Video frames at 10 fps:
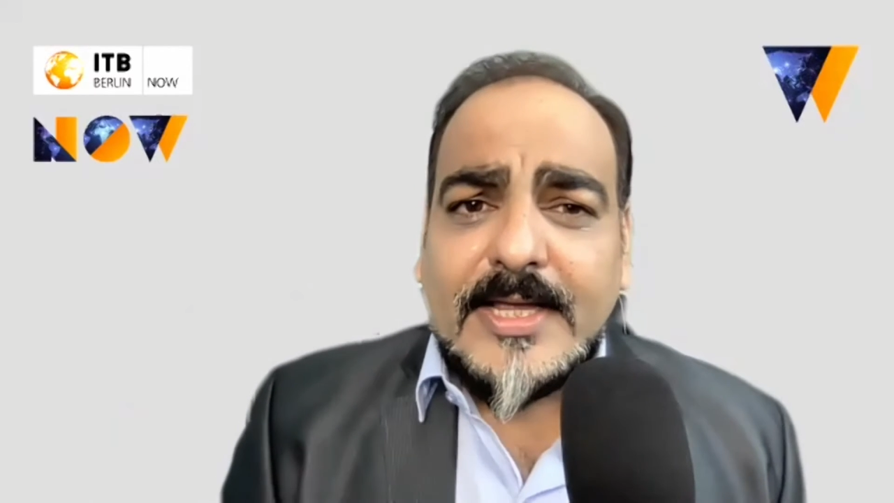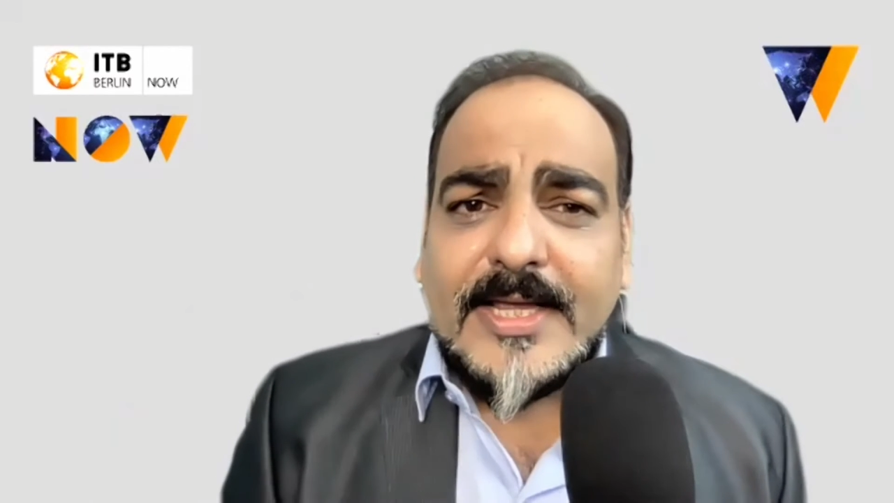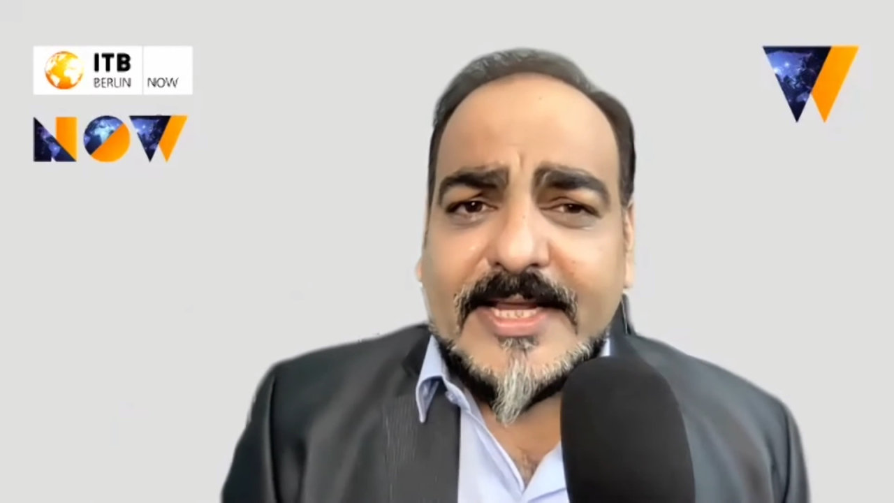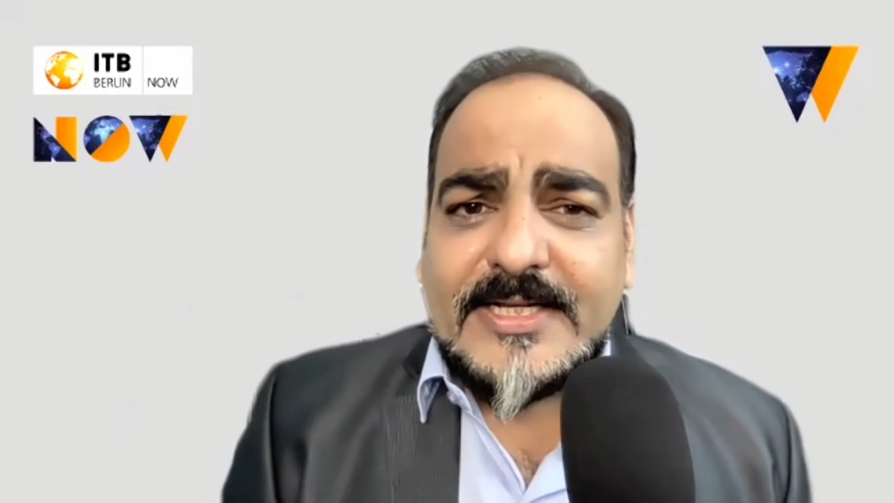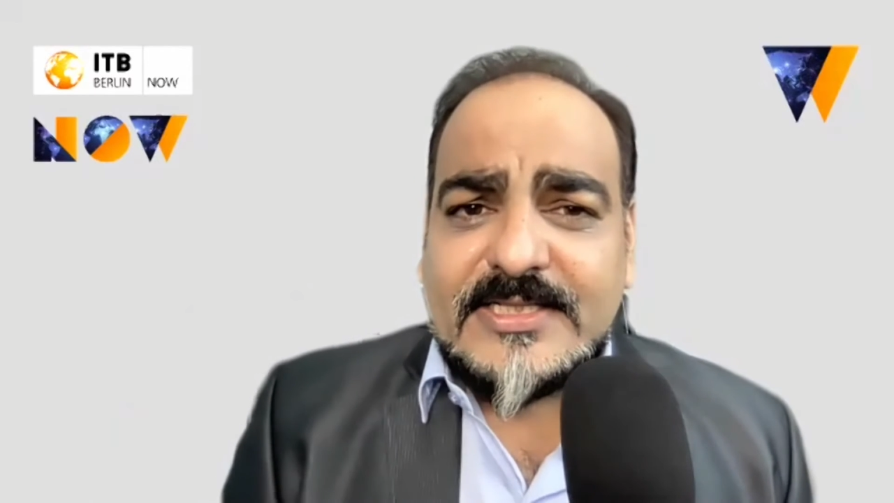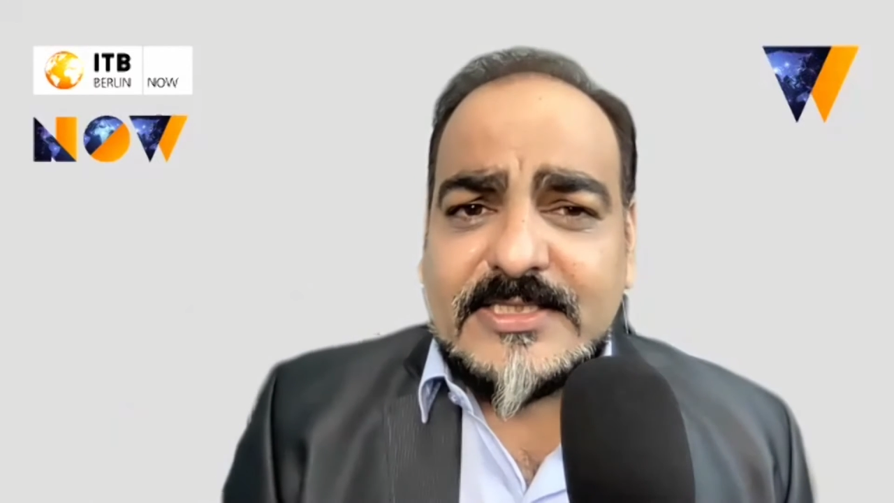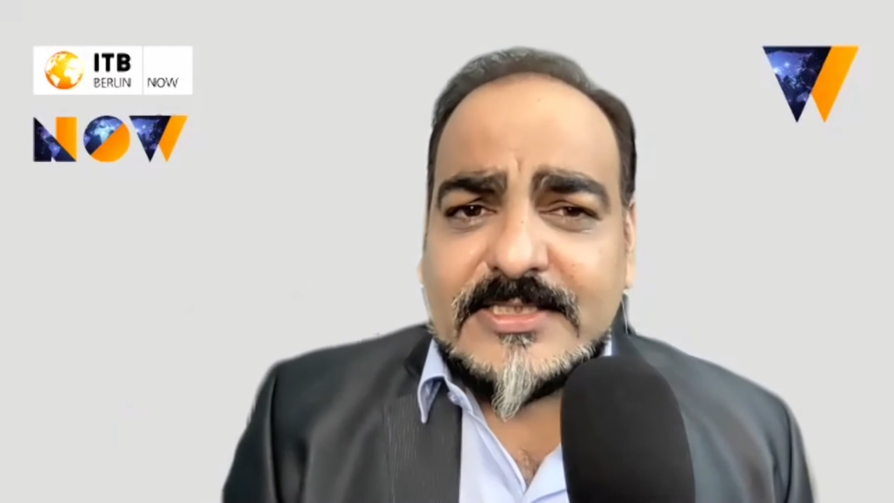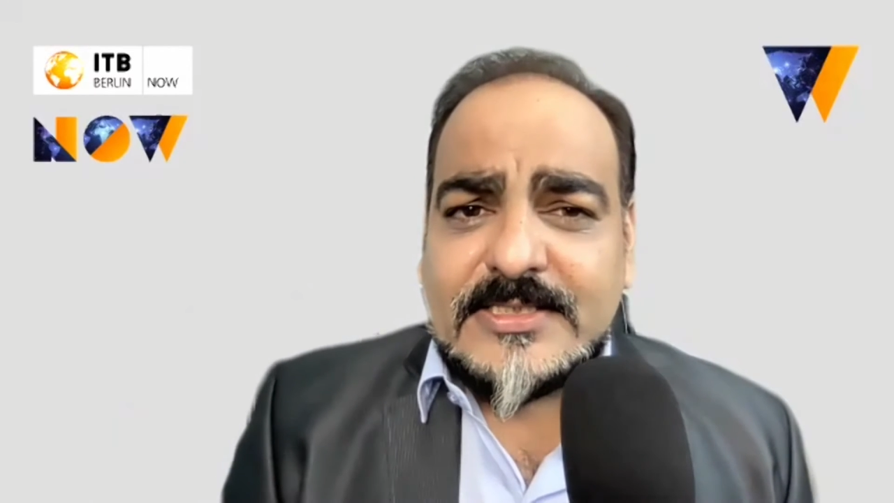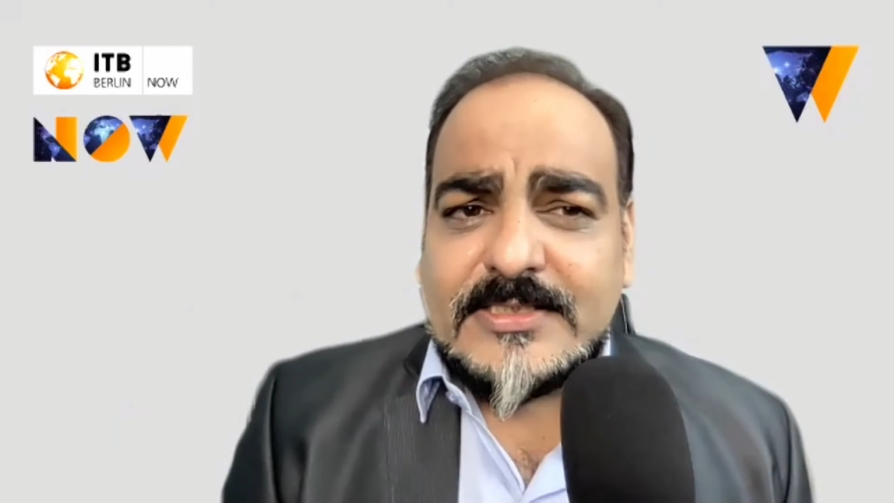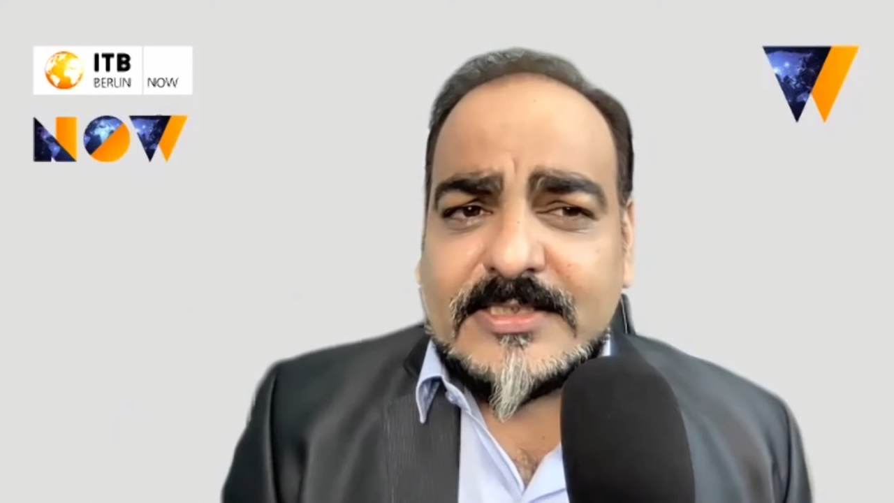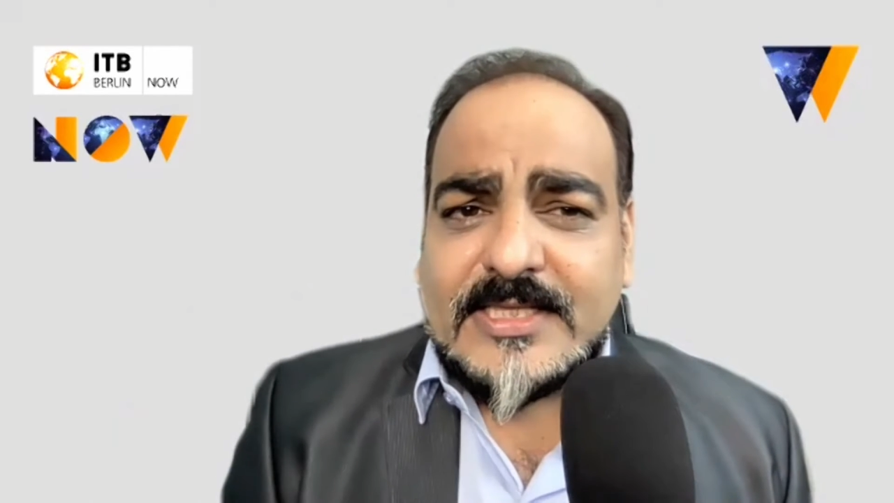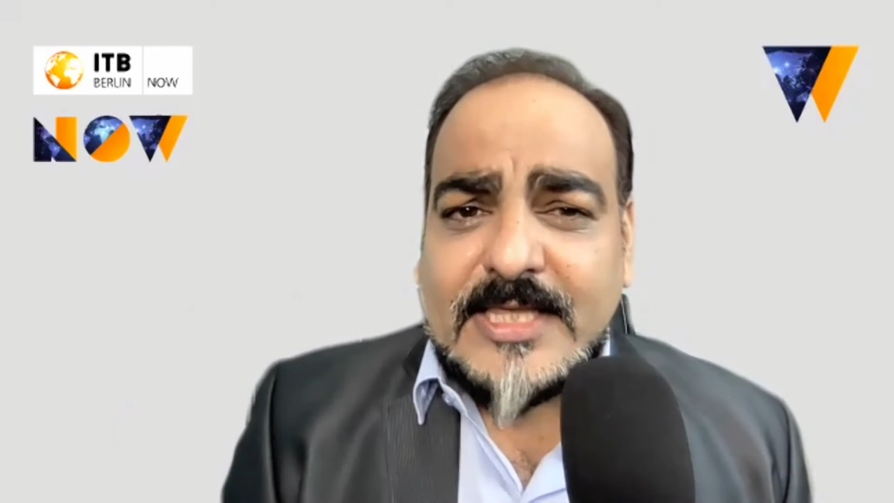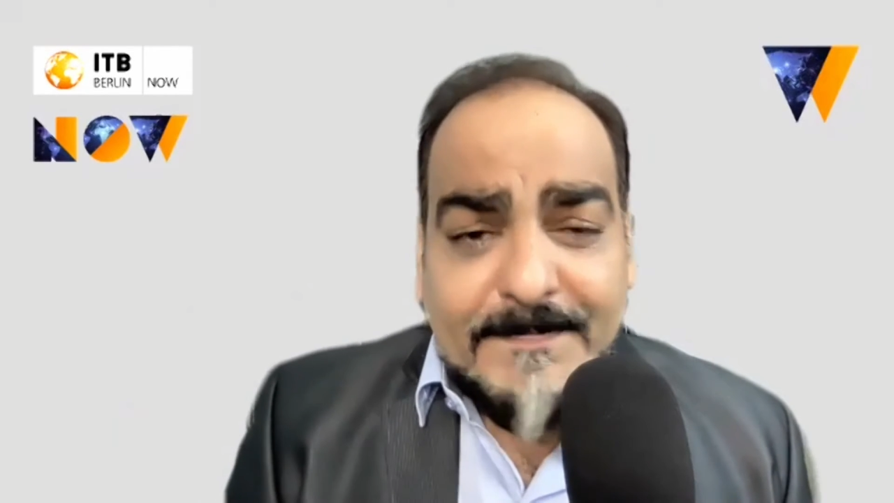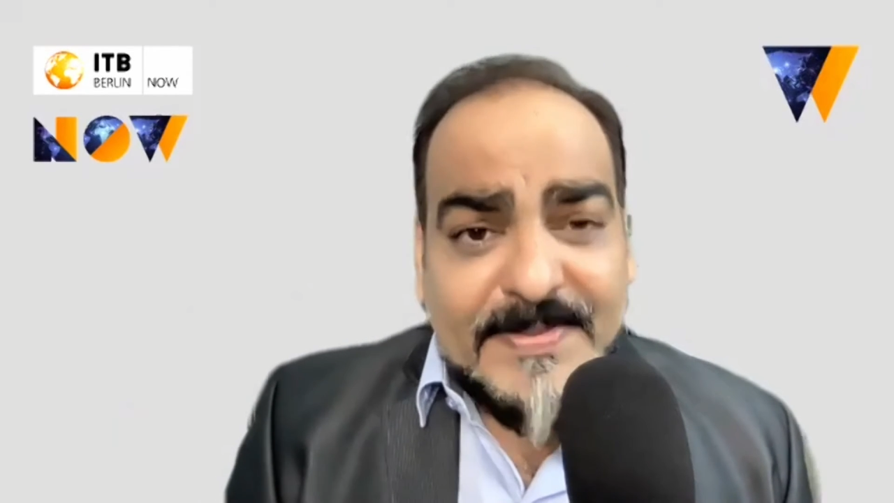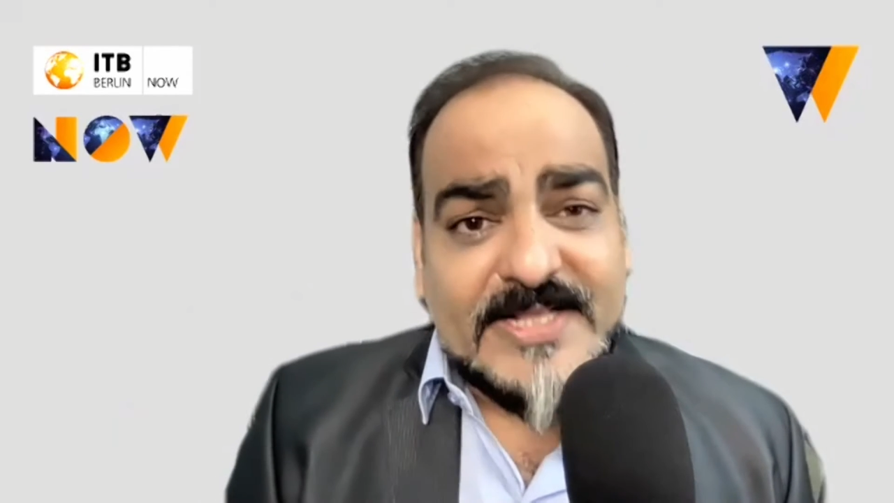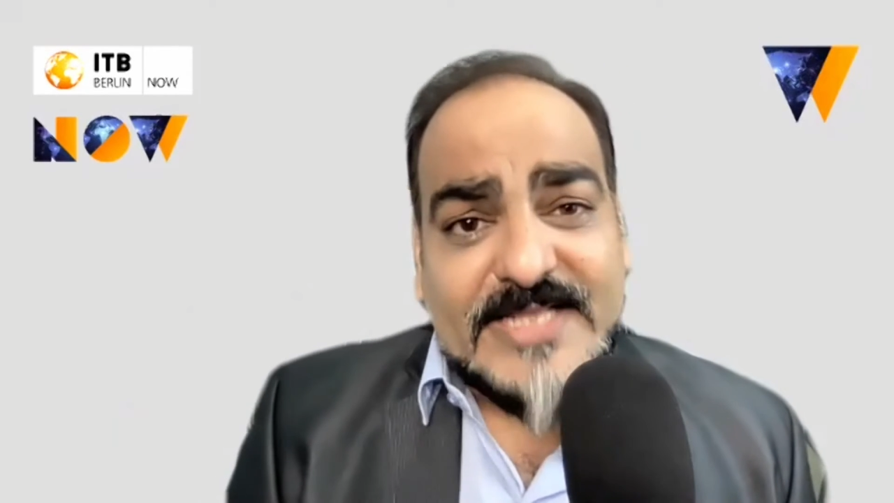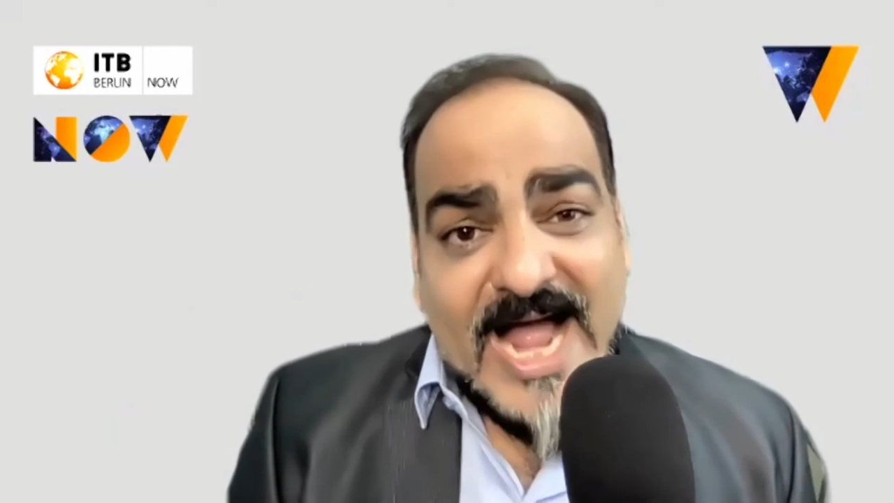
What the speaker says: In keeping